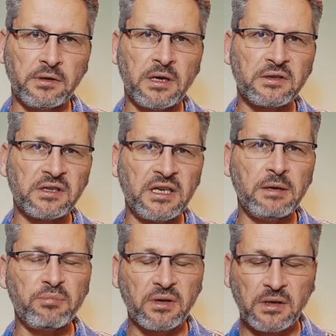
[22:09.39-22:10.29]
you had to
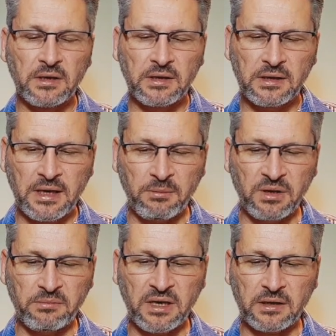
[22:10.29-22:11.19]
keep
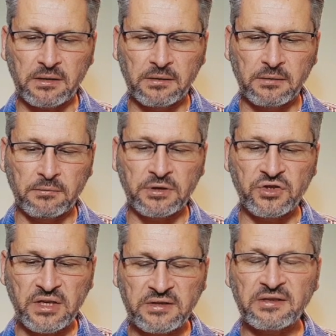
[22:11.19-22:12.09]
coming back. What
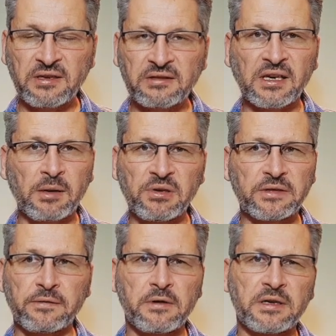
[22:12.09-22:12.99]
Jesus has accomplished
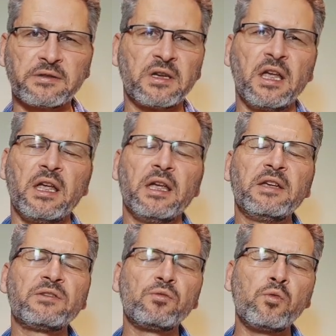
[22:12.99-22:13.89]
for us
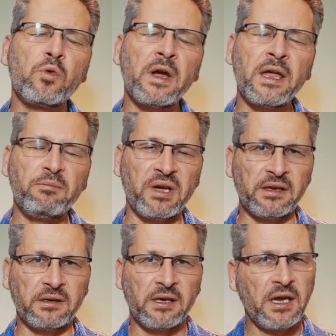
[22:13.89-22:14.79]
is way
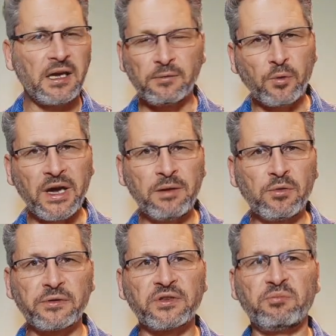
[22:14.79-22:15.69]
better and way
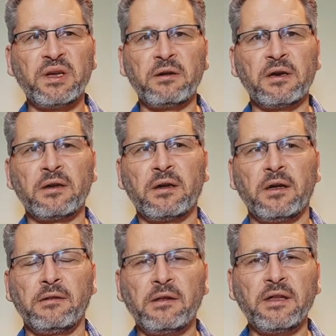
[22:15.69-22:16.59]
more superior
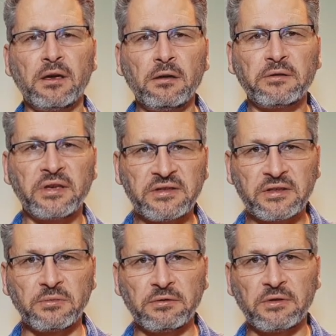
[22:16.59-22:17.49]
than the Old
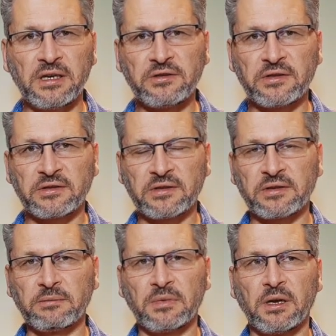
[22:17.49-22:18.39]
Testament religious
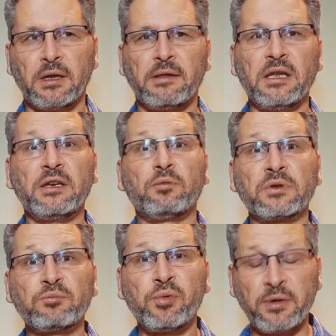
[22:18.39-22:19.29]
system that it was
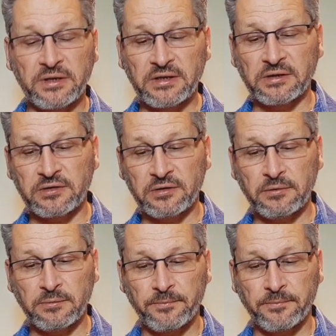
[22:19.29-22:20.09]
pointing to.